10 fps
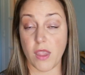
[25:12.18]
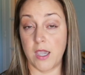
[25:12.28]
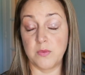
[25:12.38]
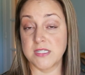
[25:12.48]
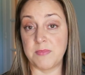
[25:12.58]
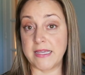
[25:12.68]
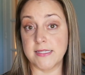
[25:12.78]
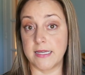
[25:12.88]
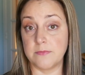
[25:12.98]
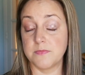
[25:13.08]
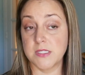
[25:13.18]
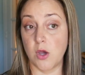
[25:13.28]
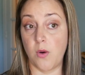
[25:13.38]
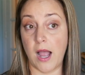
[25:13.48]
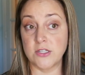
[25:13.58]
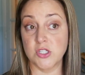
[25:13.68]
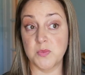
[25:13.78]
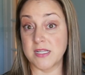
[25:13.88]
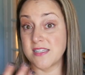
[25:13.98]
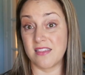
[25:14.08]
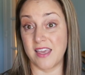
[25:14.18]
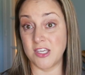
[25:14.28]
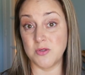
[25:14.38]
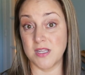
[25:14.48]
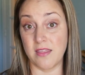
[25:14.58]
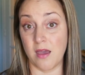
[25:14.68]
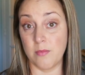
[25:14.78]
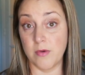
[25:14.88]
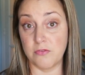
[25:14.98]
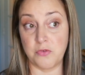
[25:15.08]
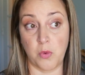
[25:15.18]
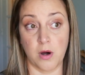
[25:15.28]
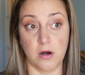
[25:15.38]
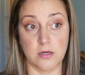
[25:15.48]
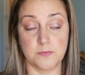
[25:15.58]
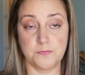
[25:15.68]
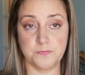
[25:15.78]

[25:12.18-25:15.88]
It was amazing. So I just want to say thank you to them for